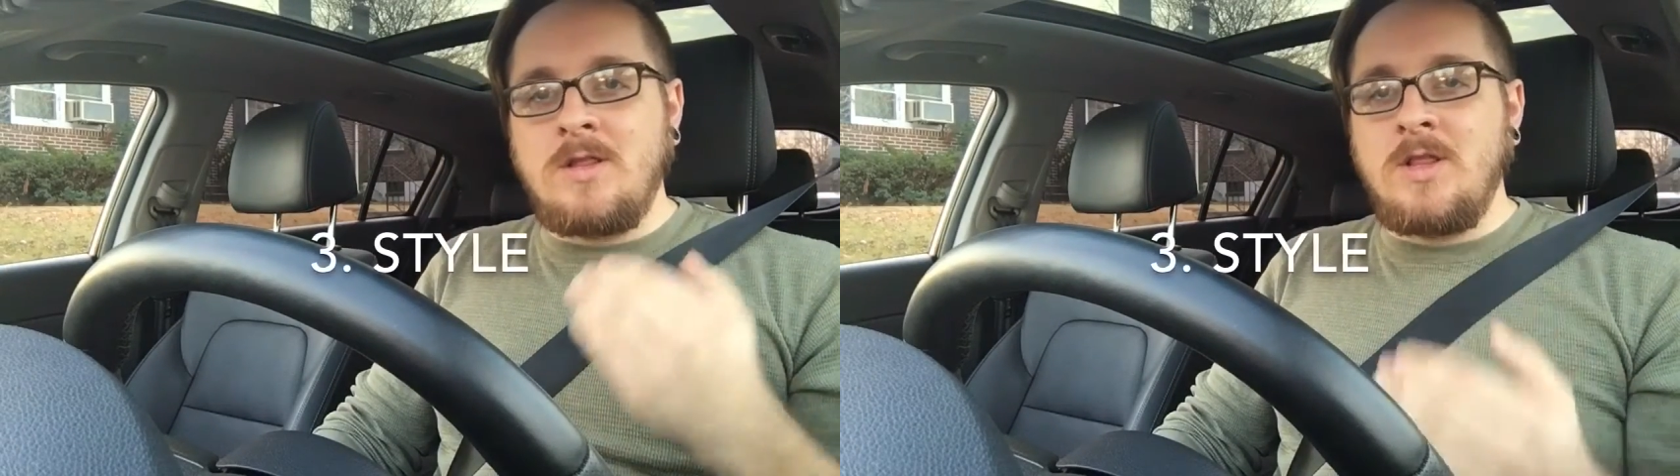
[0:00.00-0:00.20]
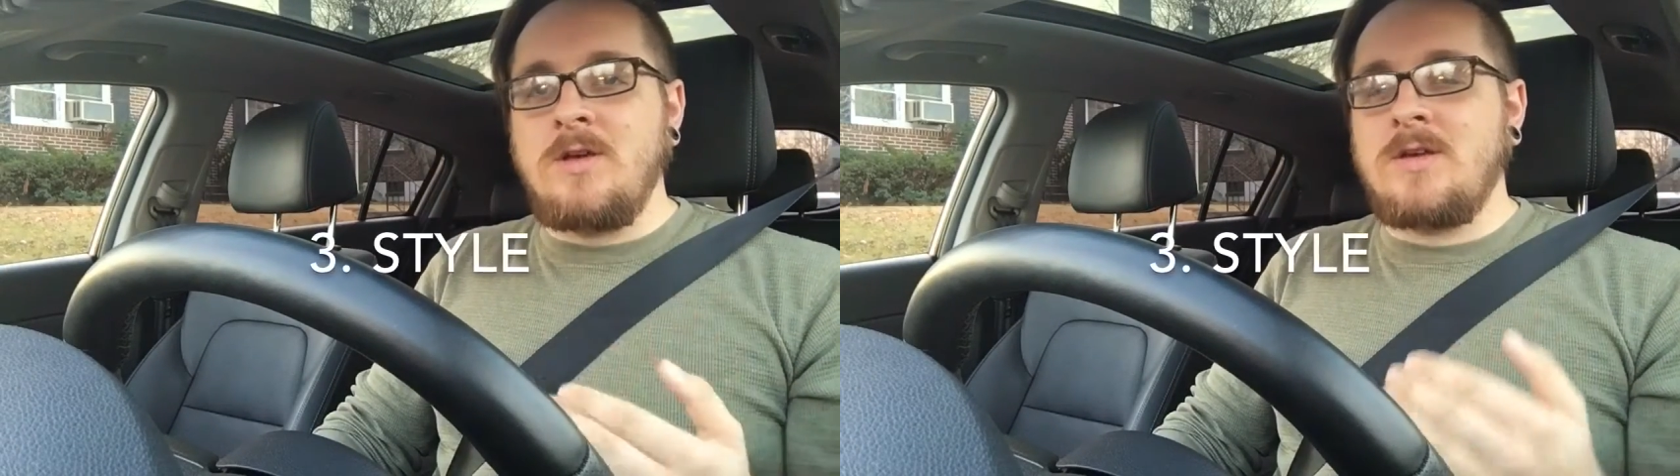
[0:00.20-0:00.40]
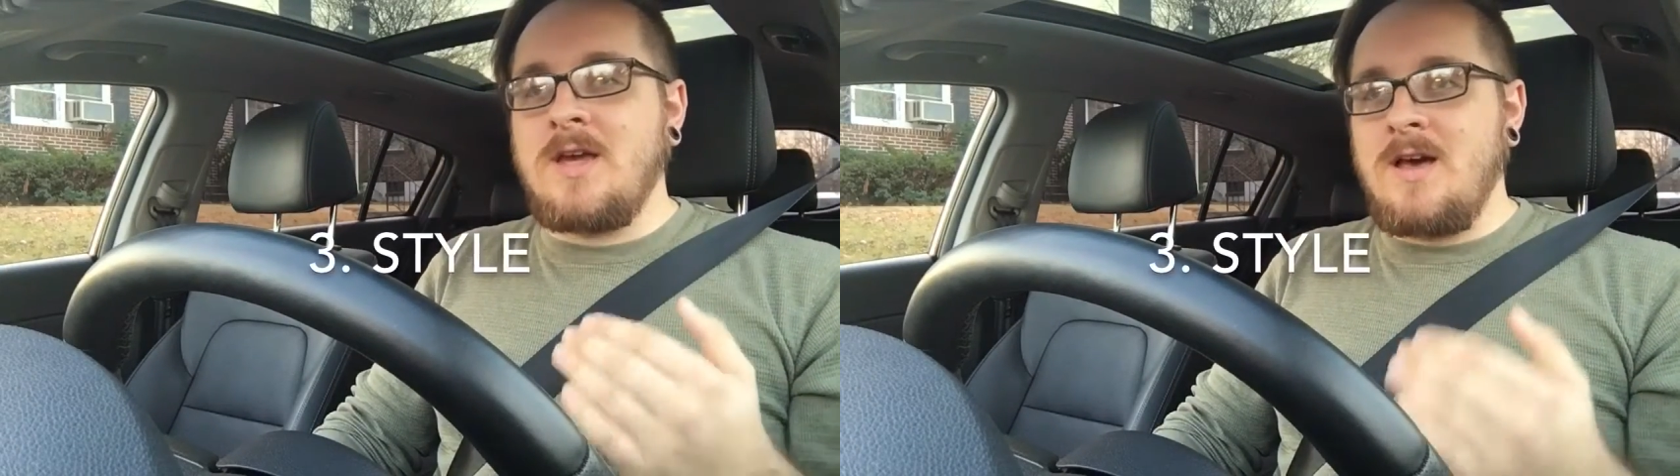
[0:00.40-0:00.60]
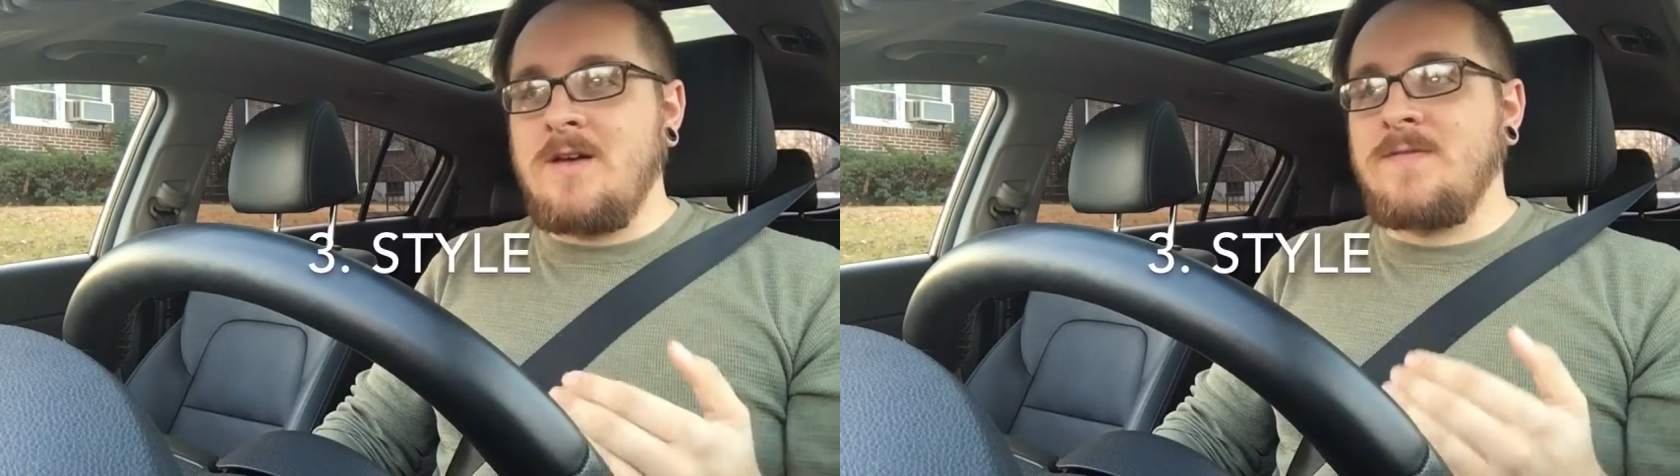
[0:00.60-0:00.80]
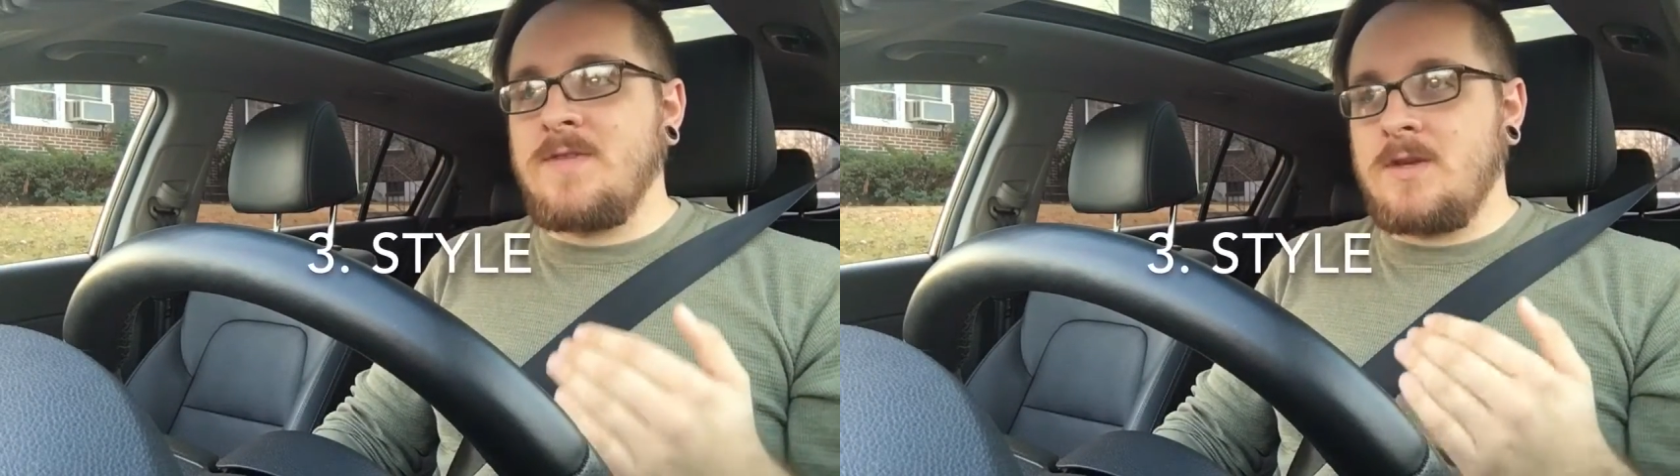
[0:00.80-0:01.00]
look
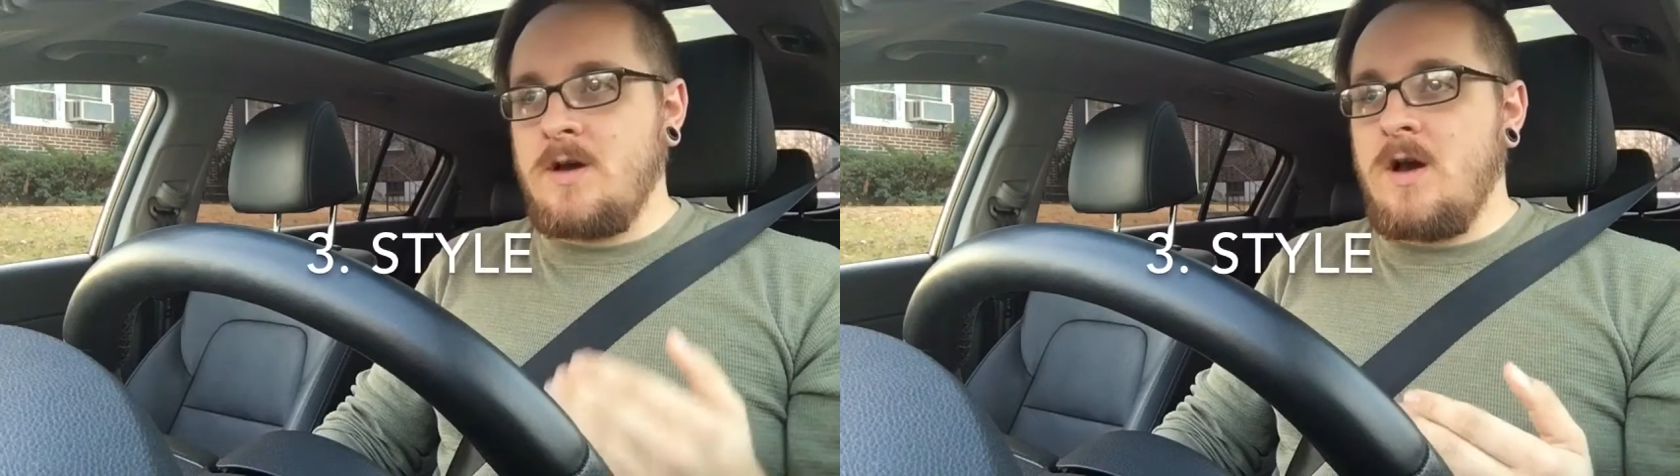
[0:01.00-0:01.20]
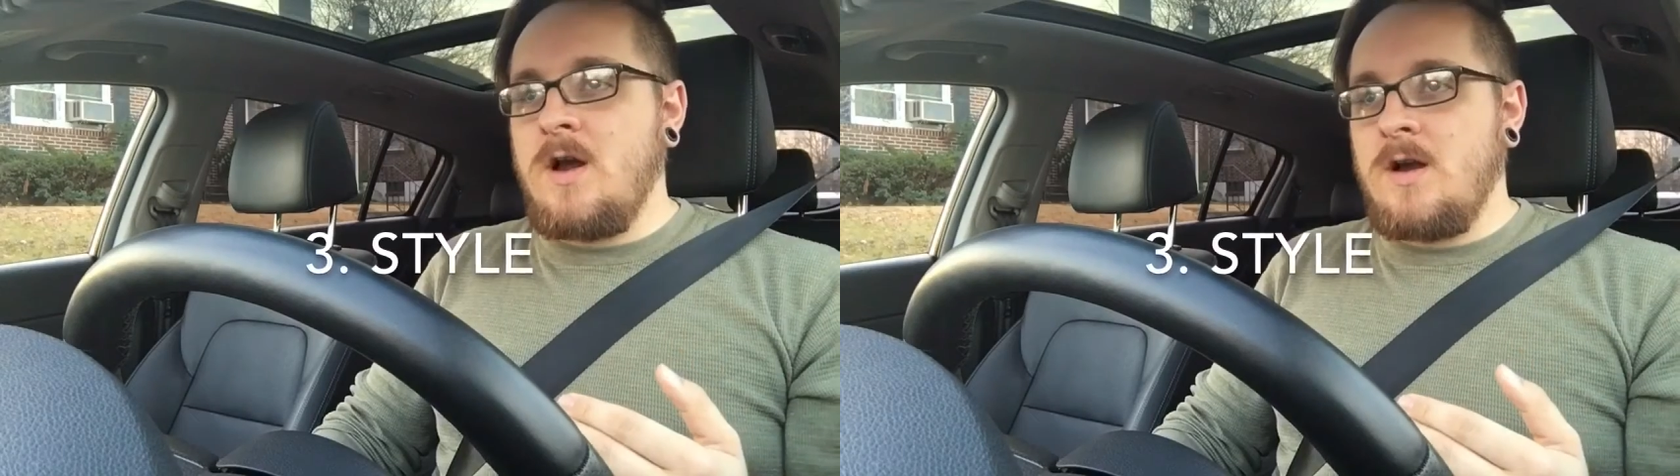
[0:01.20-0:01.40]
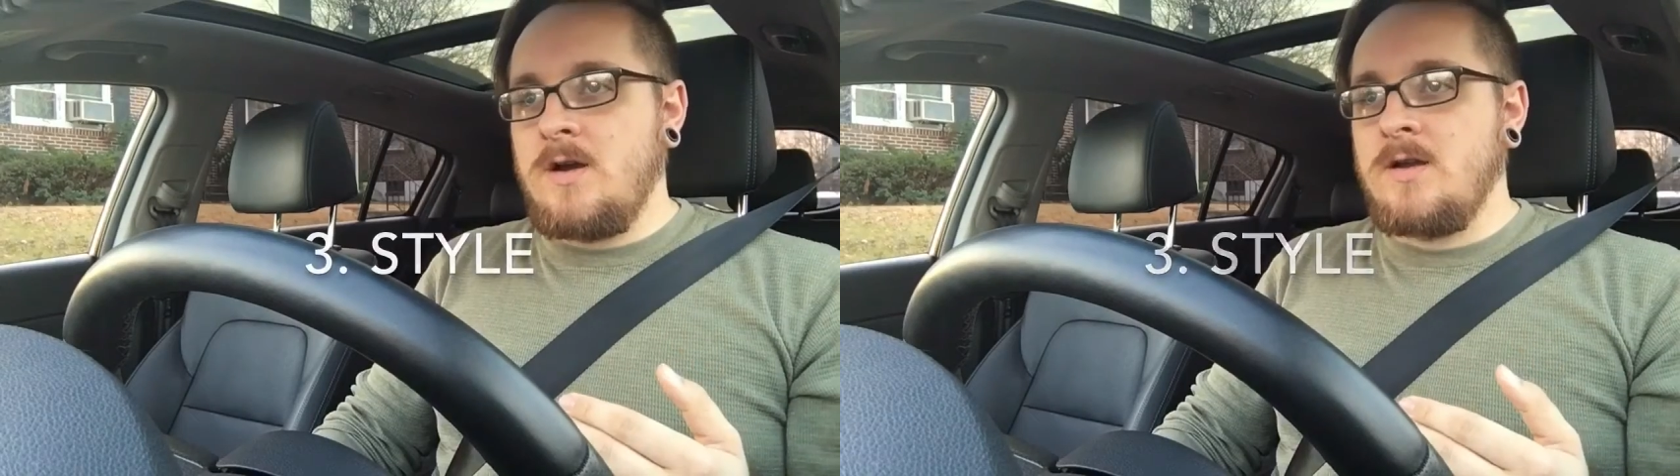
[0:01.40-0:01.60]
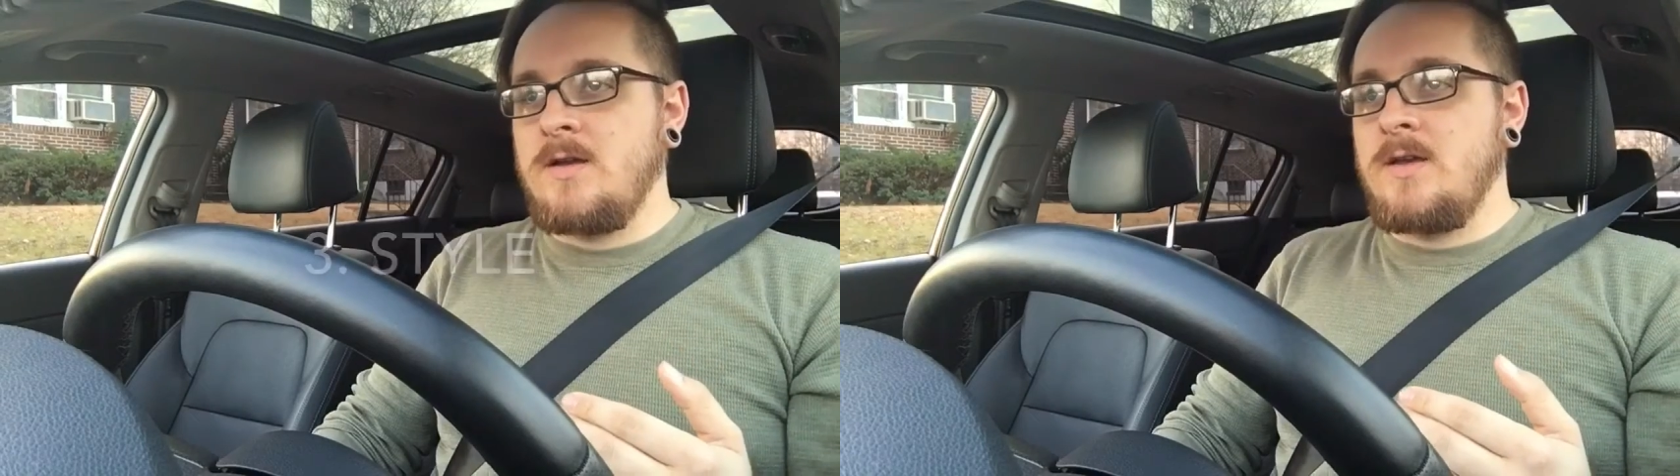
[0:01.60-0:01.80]
of the car.